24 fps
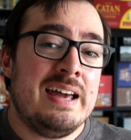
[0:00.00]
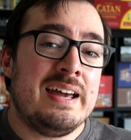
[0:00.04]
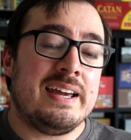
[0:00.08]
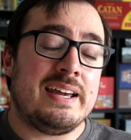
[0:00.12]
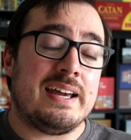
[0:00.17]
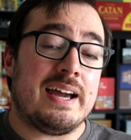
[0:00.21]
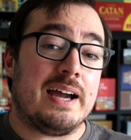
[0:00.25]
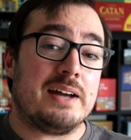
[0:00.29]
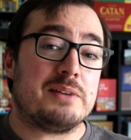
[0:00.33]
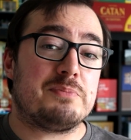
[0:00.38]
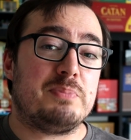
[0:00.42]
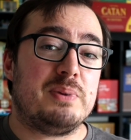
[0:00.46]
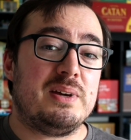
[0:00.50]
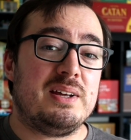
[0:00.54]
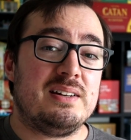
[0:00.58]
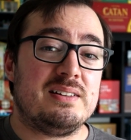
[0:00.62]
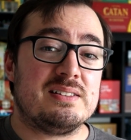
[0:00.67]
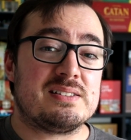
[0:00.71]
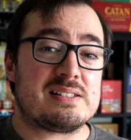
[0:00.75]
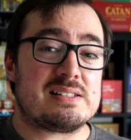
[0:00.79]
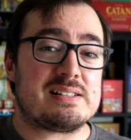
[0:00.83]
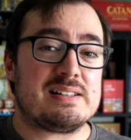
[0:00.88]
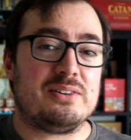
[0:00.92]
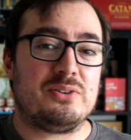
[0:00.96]
It had
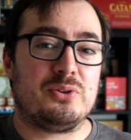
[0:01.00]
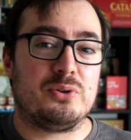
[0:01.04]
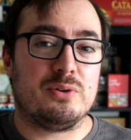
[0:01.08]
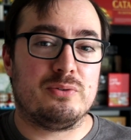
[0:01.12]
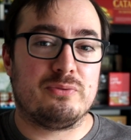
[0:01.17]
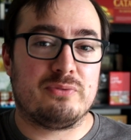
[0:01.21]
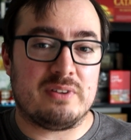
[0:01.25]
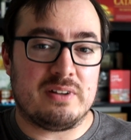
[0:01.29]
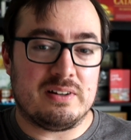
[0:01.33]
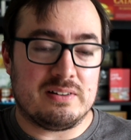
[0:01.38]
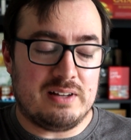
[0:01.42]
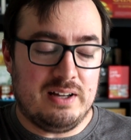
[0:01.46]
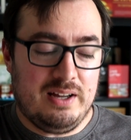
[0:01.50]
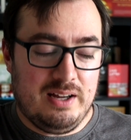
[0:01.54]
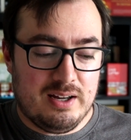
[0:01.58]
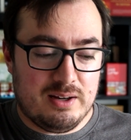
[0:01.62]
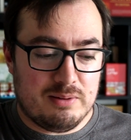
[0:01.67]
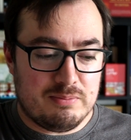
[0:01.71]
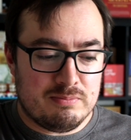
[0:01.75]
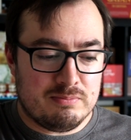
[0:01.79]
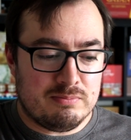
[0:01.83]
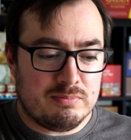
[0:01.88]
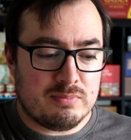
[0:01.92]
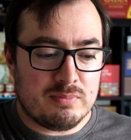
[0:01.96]
been sort of
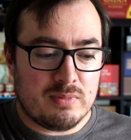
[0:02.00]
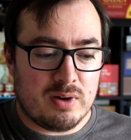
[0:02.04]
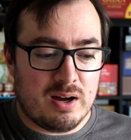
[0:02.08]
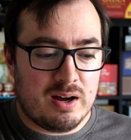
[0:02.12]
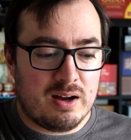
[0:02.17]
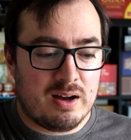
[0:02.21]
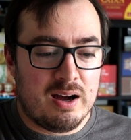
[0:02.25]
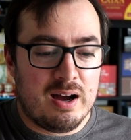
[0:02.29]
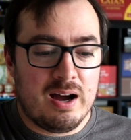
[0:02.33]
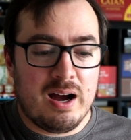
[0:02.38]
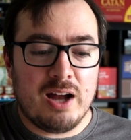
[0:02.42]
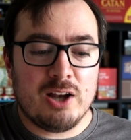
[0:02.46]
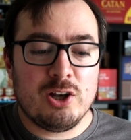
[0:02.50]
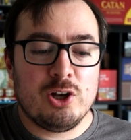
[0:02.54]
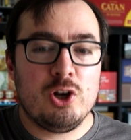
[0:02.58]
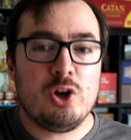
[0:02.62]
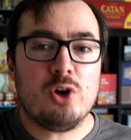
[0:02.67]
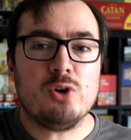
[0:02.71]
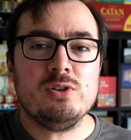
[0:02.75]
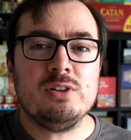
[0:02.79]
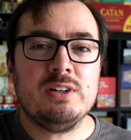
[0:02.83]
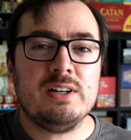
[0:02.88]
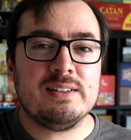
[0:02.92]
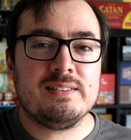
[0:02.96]
um, a
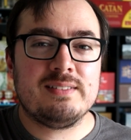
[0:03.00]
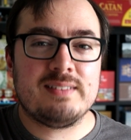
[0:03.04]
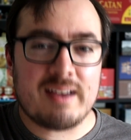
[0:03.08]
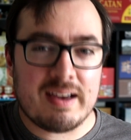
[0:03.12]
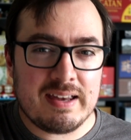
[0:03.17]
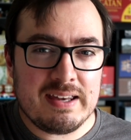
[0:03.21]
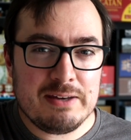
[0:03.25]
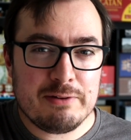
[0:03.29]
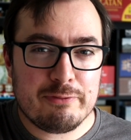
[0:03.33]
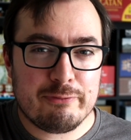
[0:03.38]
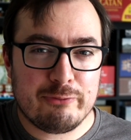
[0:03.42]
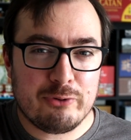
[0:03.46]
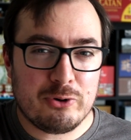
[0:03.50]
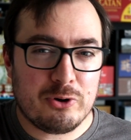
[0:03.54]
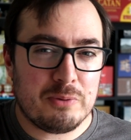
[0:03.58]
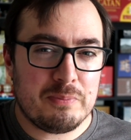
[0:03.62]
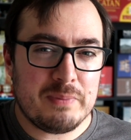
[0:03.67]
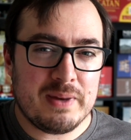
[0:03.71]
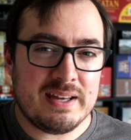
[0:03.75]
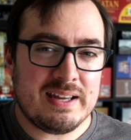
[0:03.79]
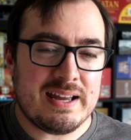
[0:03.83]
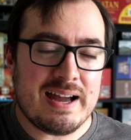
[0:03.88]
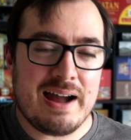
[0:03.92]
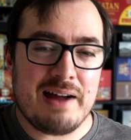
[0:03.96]
longer day for
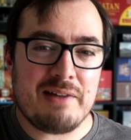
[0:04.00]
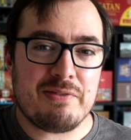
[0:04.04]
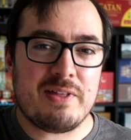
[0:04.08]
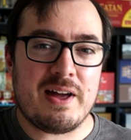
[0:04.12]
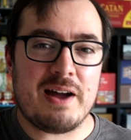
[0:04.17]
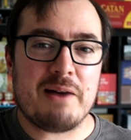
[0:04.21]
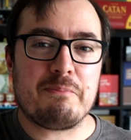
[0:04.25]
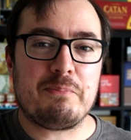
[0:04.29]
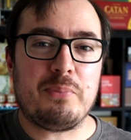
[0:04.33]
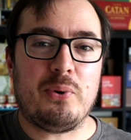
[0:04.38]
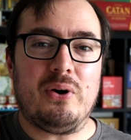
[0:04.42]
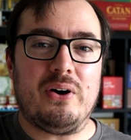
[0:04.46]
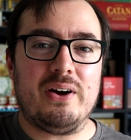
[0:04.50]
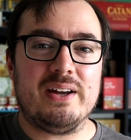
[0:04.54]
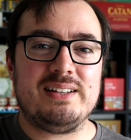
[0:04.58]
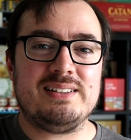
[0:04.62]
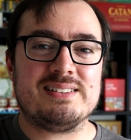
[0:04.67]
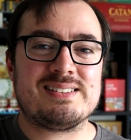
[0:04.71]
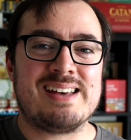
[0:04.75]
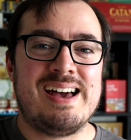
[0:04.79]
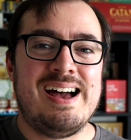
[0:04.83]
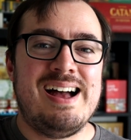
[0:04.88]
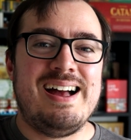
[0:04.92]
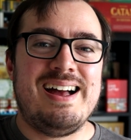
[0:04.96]
me at that
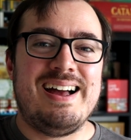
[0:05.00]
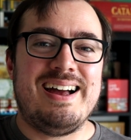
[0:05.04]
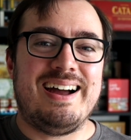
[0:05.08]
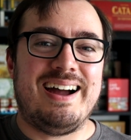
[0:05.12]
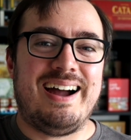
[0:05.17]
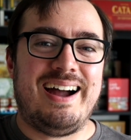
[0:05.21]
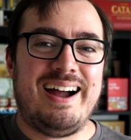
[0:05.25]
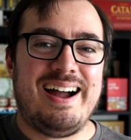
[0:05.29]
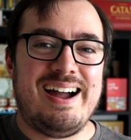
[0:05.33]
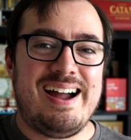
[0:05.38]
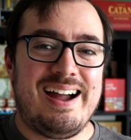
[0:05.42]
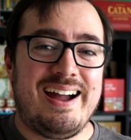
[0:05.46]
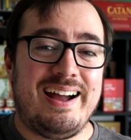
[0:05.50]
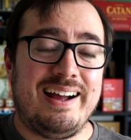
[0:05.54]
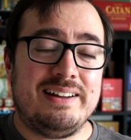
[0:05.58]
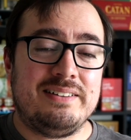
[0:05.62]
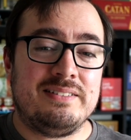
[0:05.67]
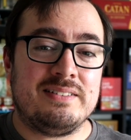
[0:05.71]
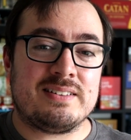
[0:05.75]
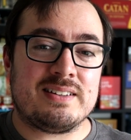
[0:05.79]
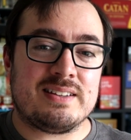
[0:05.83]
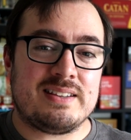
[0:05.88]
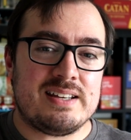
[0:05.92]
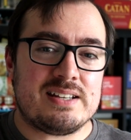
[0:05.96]
point,
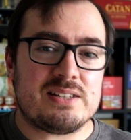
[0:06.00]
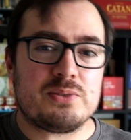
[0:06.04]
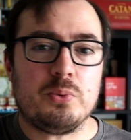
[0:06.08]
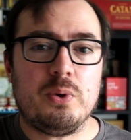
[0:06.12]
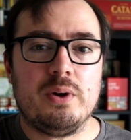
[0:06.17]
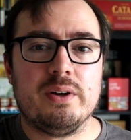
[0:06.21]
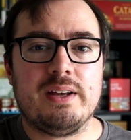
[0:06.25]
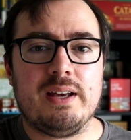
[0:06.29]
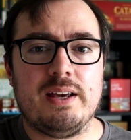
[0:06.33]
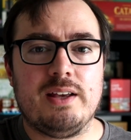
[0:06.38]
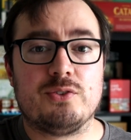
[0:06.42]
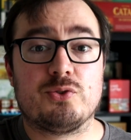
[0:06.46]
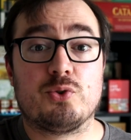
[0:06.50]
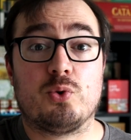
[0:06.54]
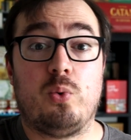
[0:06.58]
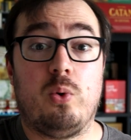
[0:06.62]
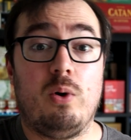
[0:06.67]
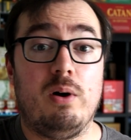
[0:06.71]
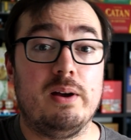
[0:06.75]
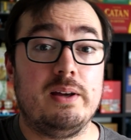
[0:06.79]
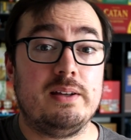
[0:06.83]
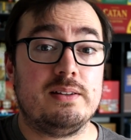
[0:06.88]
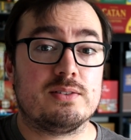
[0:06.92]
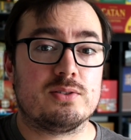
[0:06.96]
and this one is
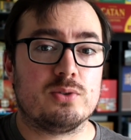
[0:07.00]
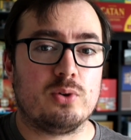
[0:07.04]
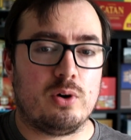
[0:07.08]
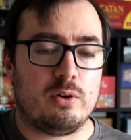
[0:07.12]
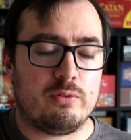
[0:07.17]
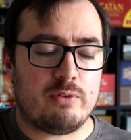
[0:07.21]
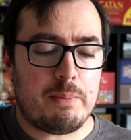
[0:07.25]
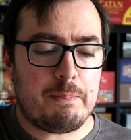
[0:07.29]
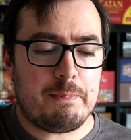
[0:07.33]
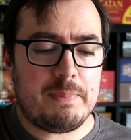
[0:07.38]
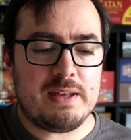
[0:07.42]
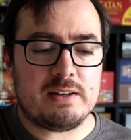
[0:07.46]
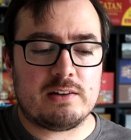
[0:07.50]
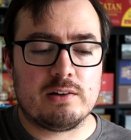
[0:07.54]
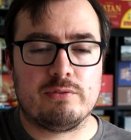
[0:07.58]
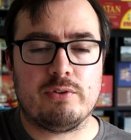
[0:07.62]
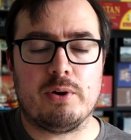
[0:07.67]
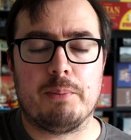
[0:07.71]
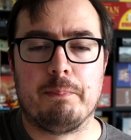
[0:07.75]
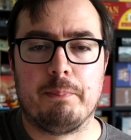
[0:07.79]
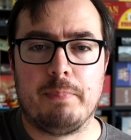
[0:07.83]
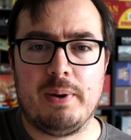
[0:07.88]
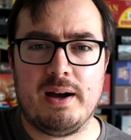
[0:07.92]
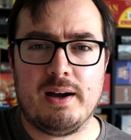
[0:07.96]
quite sort of a bit of
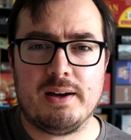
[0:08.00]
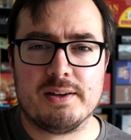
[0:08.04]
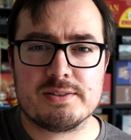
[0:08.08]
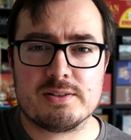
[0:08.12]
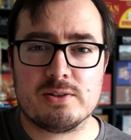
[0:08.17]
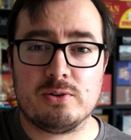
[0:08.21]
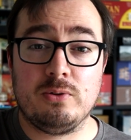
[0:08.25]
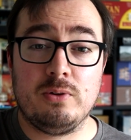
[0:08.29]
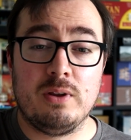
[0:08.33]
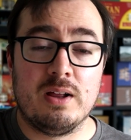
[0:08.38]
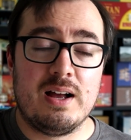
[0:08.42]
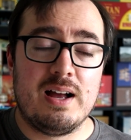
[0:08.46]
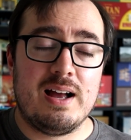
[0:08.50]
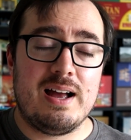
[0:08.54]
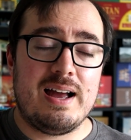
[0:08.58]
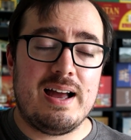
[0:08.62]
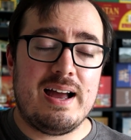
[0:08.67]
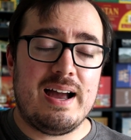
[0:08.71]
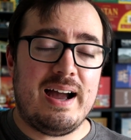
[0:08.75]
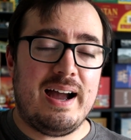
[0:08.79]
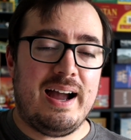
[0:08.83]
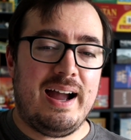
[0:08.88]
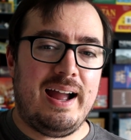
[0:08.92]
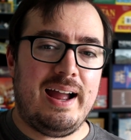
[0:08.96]
a puzzle,
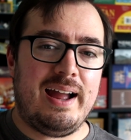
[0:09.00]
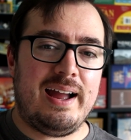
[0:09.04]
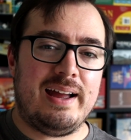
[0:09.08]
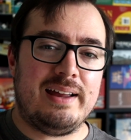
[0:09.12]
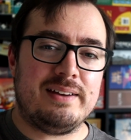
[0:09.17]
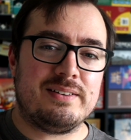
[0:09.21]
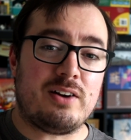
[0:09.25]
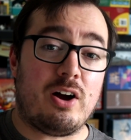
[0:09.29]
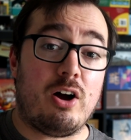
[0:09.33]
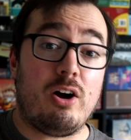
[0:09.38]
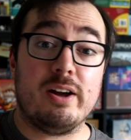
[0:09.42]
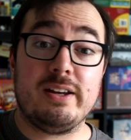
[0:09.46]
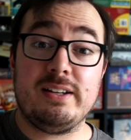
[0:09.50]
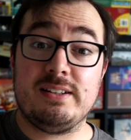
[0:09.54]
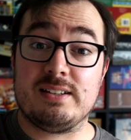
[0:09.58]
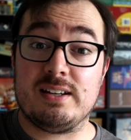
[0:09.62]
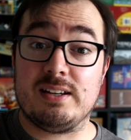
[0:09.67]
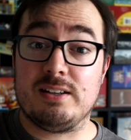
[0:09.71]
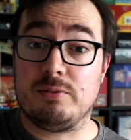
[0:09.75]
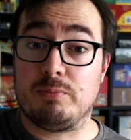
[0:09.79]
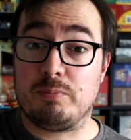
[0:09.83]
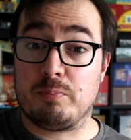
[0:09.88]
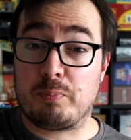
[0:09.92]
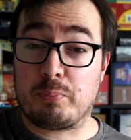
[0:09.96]
and I
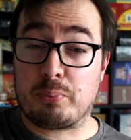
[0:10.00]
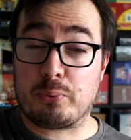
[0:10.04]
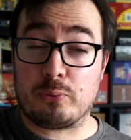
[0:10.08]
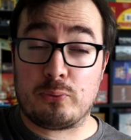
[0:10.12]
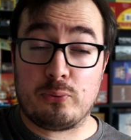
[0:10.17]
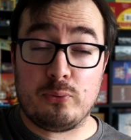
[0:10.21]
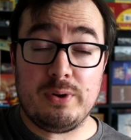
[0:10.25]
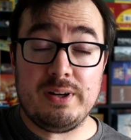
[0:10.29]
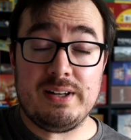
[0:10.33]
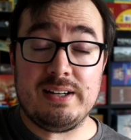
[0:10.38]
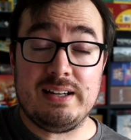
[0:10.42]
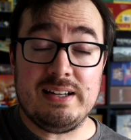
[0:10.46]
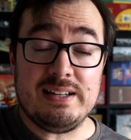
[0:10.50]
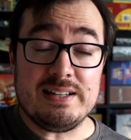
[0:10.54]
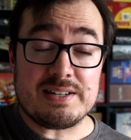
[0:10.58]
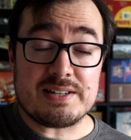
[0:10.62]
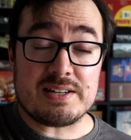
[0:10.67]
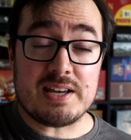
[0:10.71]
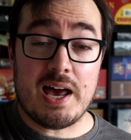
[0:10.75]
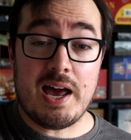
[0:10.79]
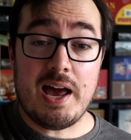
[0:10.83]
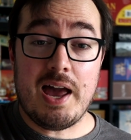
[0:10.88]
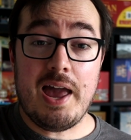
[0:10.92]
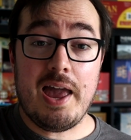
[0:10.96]
did pretty
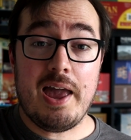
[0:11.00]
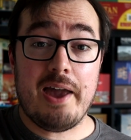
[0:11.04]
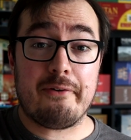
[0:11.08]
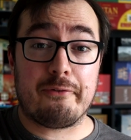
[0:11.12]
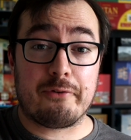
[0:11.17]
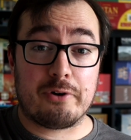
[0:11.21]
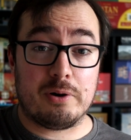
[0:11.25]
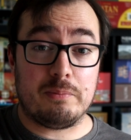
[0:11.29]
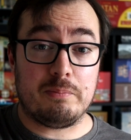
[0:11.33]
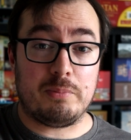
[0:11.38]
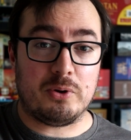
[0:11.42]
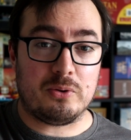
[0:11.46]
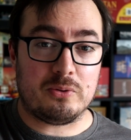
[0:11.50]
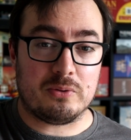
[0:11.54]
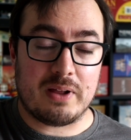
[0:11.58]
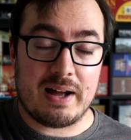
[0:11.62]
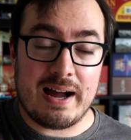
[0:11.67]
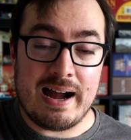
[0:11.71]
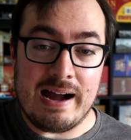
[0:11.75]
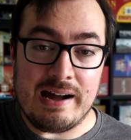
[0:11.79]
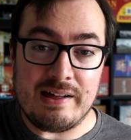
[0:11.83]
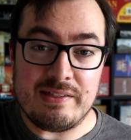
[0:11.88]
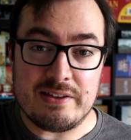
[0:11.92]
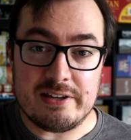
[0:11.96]
terrible
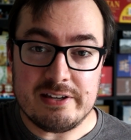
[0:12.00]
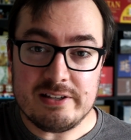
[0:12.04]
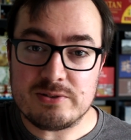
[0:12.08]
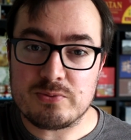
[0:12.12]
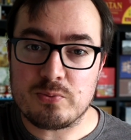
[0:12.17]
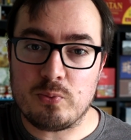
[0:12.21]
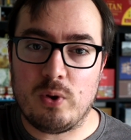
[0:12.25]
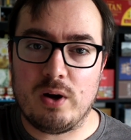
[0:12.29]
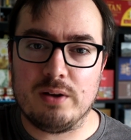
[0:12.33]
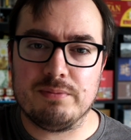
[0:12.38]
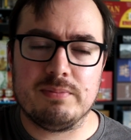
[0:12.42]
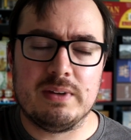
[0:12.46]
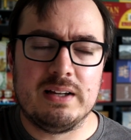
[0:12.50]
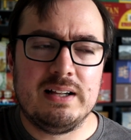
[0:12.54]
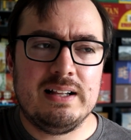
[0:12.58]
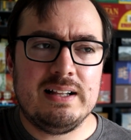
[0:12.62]
at this one.